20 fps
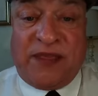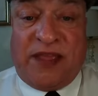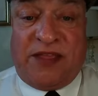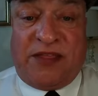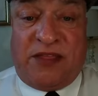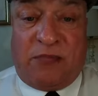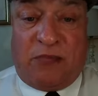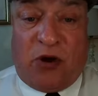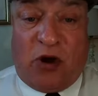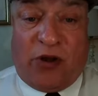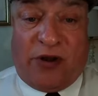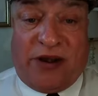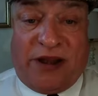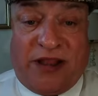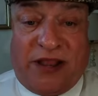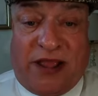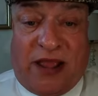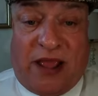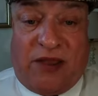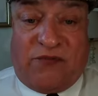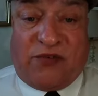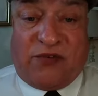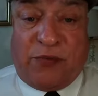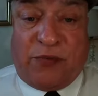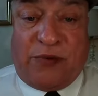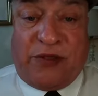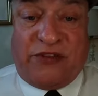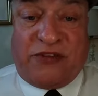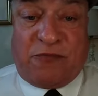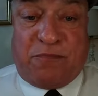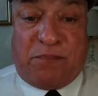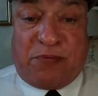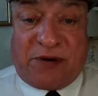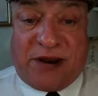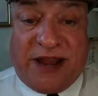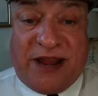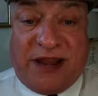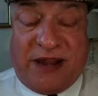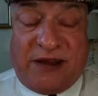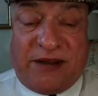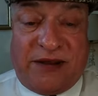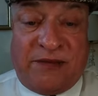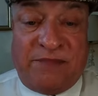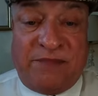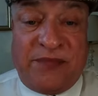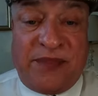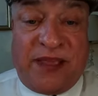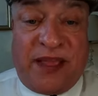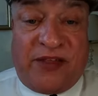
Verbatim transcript: In the morning, everyone's brain